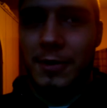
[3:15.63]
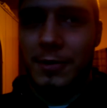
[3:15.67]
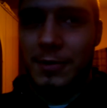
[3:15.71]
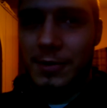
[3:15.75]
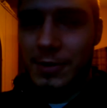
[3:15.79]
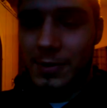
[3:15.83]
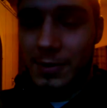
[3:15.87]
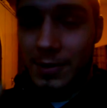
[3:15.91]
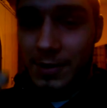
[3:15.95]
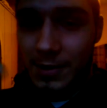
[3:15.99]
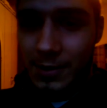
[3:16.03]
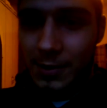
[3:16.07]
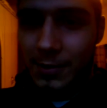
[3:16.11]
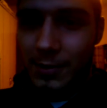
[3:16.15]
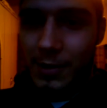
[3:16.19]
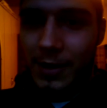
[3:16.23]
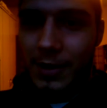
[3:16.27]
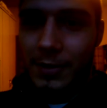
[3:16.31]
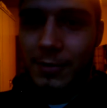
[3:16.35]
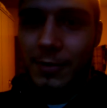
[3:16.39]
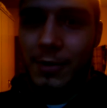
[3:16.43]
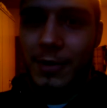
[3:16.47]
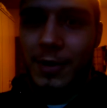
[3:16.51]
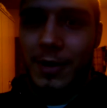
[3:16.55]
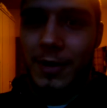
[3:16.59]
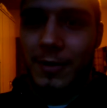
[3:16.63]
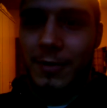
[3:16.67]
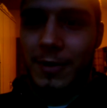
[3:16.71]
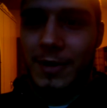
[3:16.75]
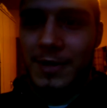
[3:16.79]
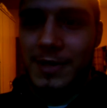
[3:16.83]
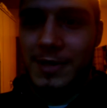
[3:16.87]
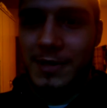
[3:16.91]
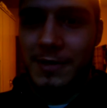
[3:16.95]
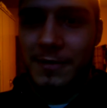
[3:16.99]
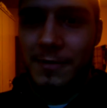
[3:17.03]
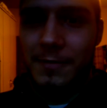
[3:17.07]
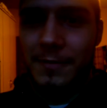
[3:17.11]
users do get really
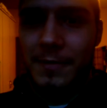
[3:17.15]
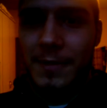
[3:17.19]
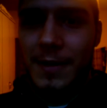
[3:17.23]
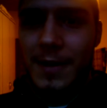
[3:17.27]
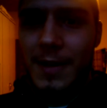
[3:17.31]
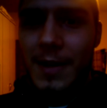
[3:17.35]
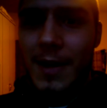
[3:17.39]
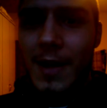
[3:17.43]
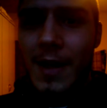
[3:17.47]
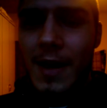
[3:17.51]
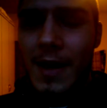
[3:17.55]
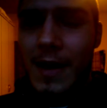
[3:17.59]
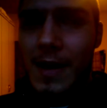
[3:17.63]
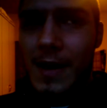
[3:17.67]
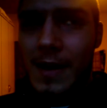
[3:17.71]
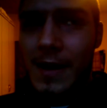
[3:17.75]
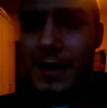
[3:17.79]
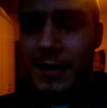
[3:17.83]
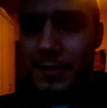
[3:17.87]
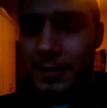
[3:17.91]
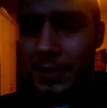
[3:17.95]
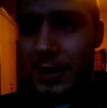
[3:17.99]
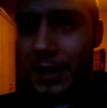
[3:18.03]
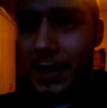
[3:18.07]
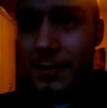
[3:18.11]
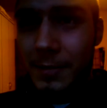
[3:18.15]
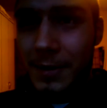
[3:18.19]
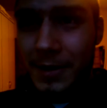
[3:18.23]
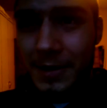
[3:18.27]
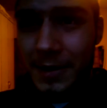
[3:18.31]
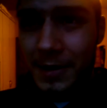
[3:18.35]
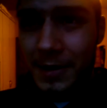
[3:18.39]
aggressive. And I'm not